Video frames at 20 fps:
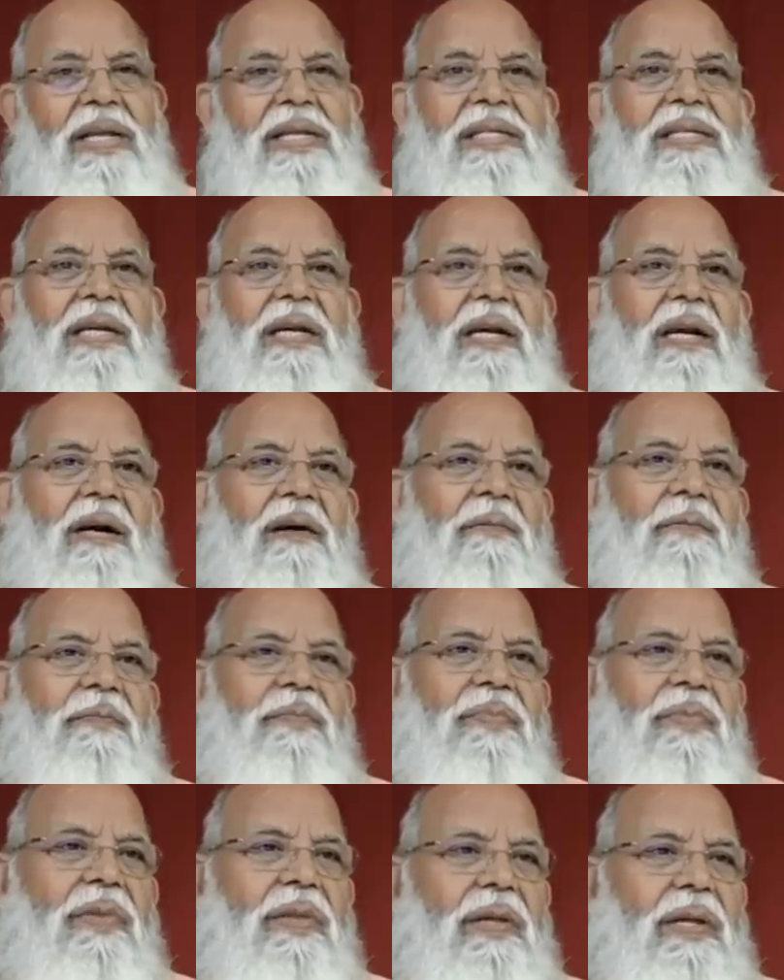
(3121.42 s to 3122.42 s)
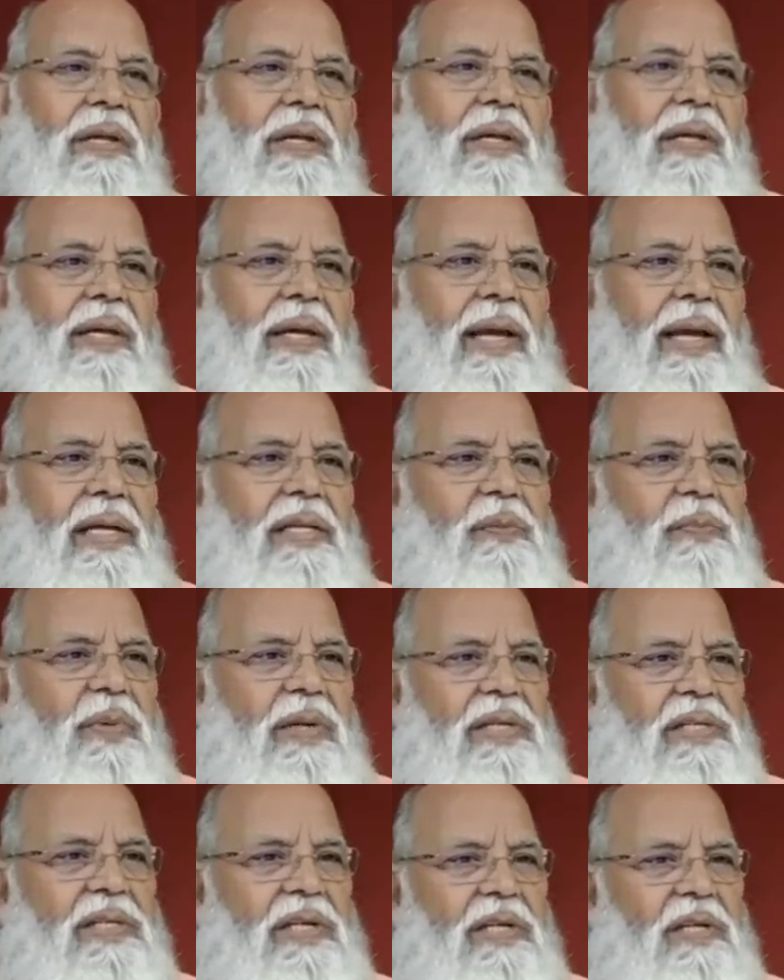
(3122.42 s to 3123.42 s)
instead of He
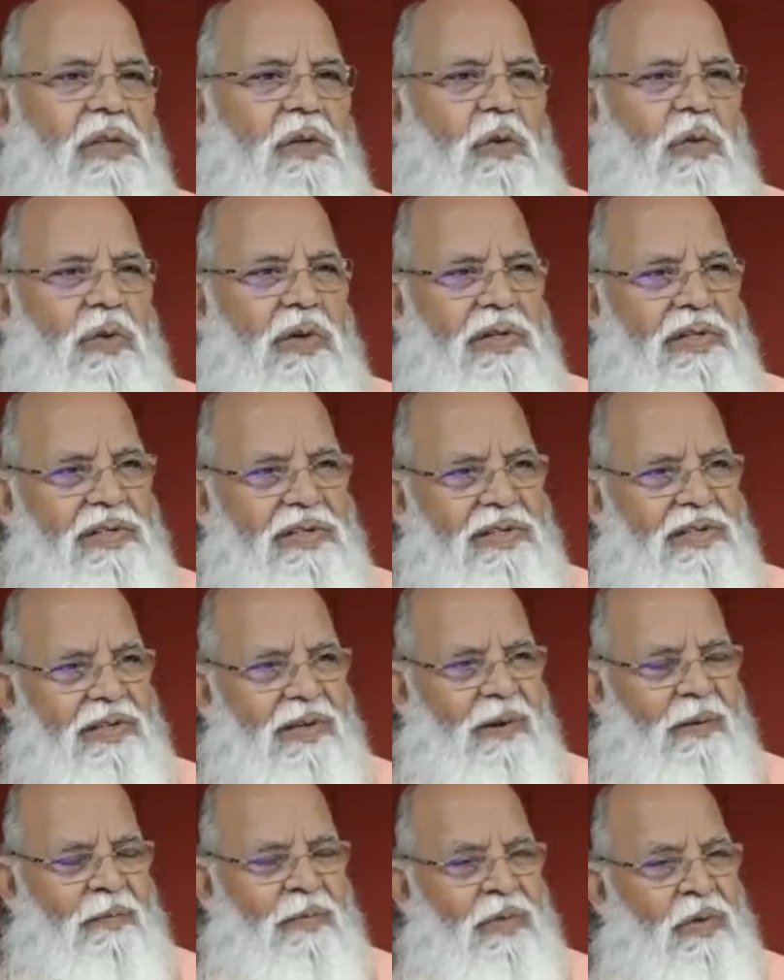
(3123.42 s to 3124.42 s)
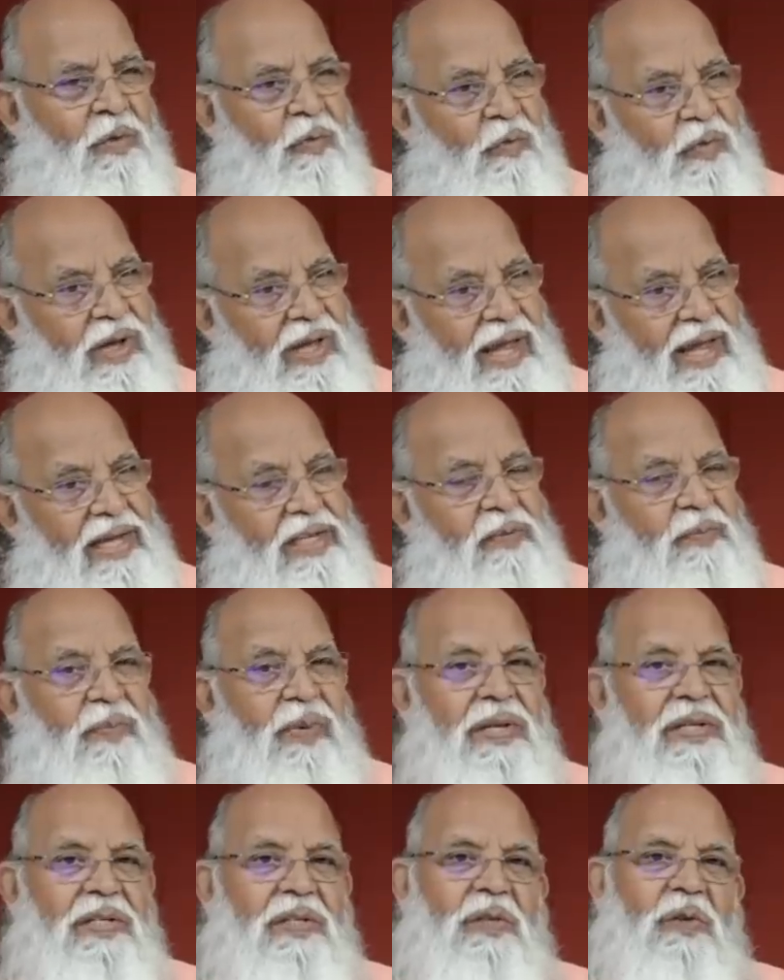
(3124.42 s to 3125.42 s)
expressing through us, we
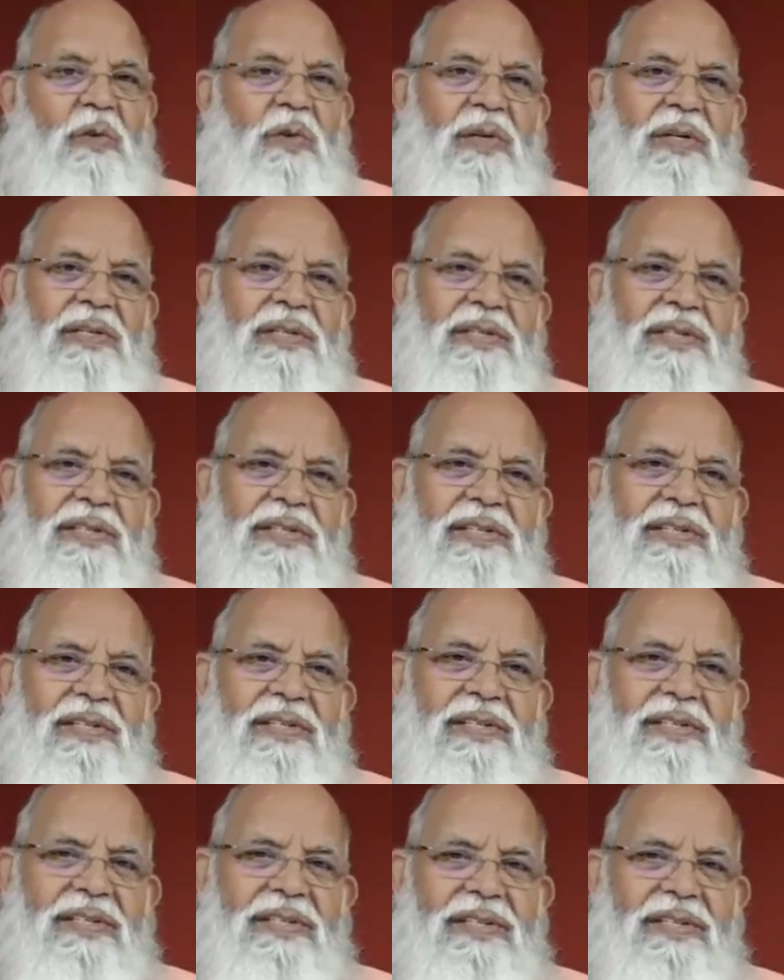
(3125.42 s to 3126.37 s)
express through us.